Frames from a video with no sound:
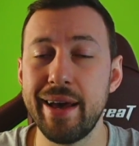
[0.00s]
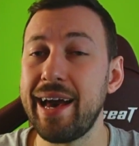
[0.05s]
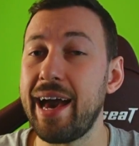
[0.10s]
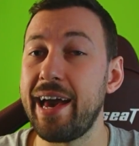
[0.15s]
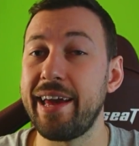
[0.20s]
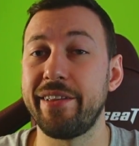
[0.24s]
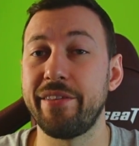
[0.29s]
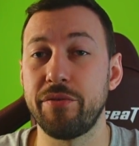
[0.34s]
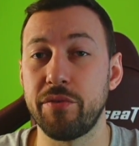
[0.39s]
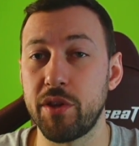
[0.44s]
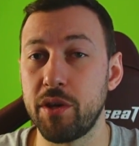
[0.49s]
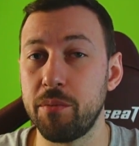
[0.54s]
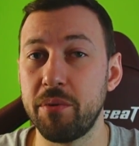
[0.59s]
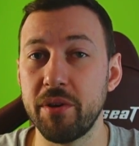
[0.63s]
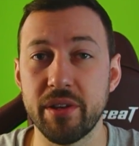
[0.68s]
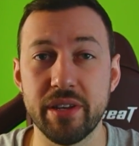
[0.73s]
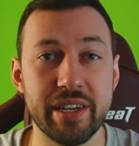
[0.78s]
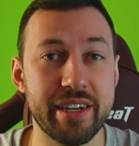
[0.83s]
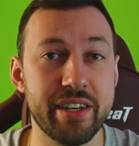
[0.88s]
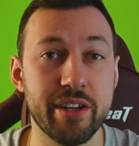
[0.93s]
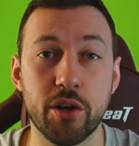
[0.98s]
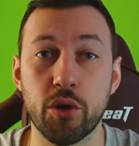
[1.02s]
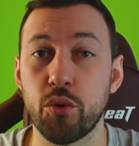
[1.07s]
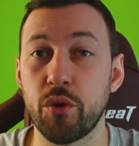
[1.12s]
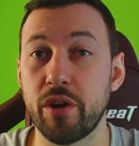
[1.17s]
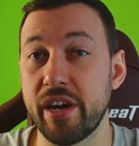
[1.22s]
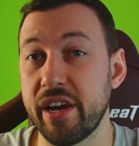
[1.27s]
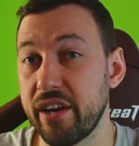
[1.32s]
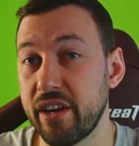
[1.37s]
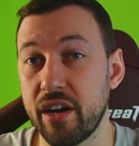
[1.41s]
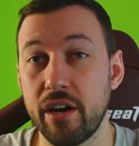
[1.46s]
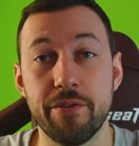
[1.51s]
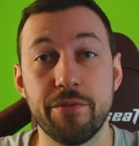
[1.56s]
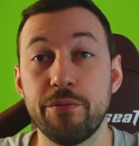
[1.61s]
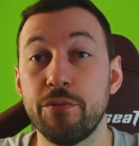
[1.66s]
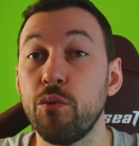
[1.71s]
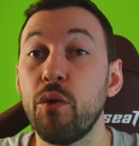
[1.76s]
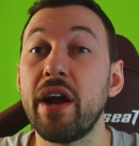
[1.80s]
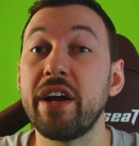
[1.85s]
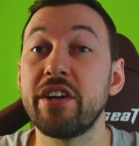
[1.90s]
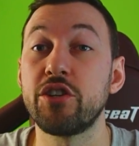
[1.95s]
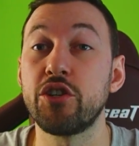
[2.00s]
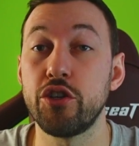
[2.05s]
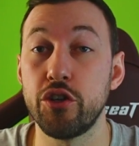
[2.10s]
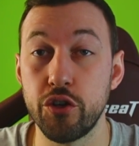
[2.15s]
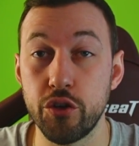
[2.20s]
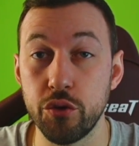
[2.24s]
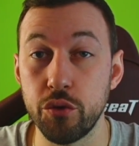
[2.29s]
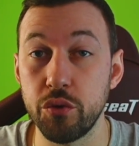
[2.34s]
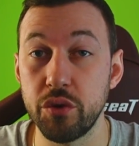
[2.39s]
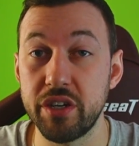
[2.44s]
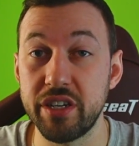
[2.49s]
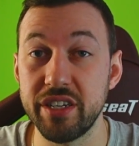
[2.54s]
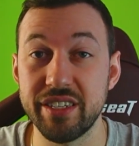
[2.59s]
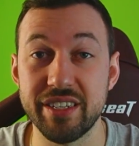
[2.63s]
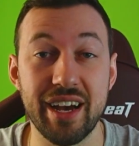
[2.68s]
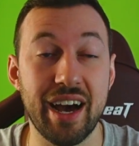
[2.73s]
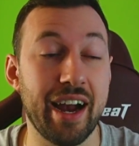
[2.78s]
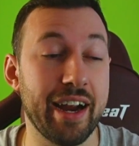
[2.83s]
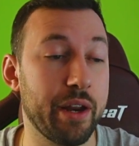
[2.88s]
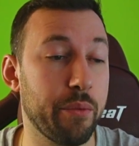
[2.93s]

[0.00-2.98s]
and the ability to create a fresh new design.